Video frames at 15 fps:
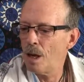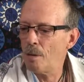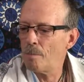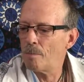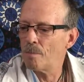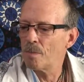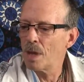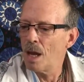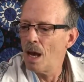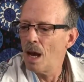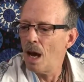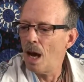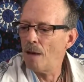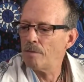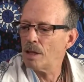Oh,
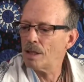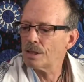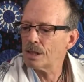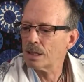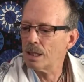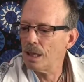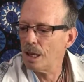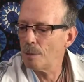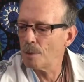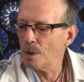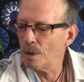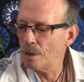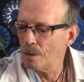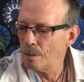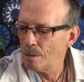I've lost a
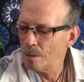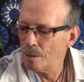camera.